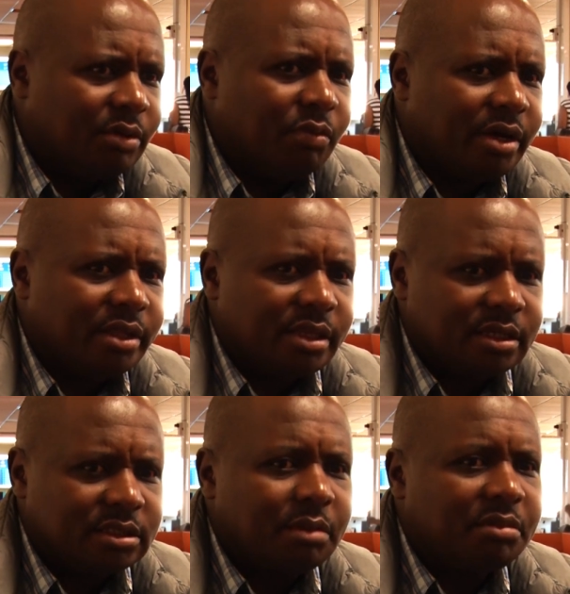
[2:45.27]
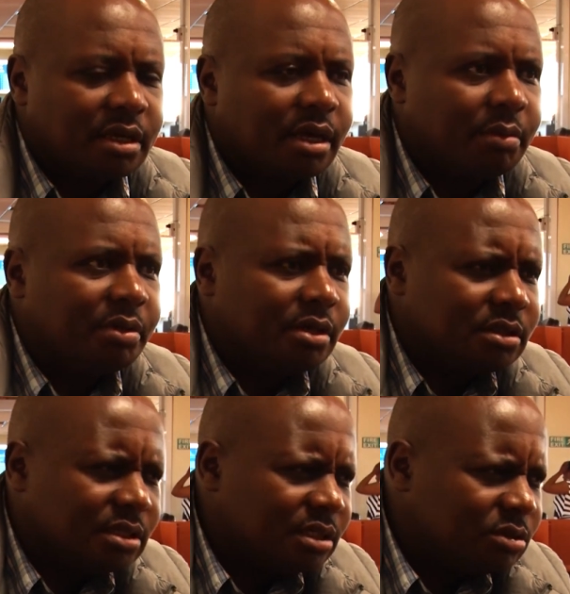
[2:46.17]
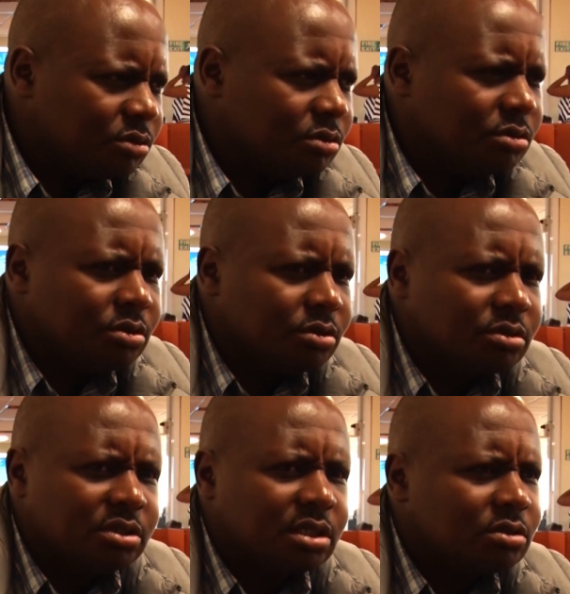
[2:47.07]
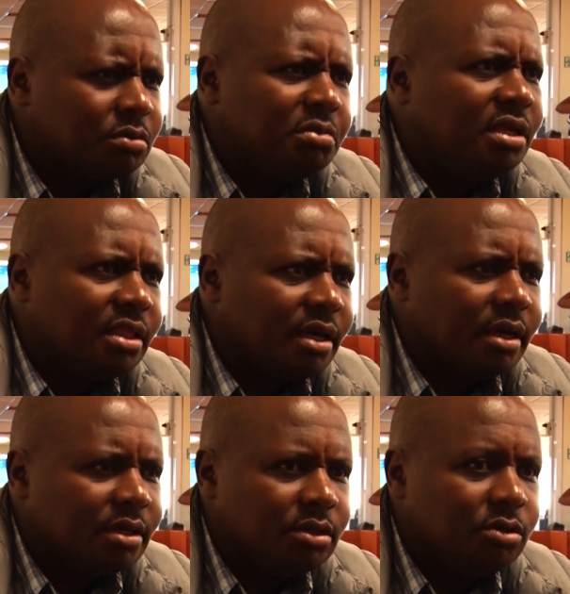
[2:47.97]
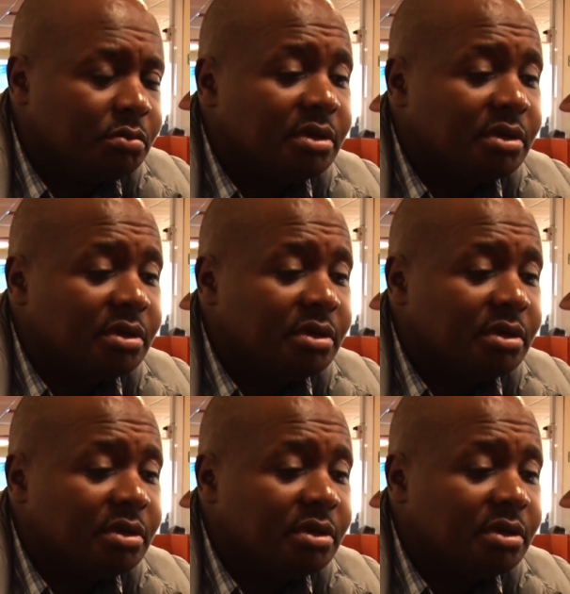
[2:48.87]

where there is something happening just to, you know, just to be there. You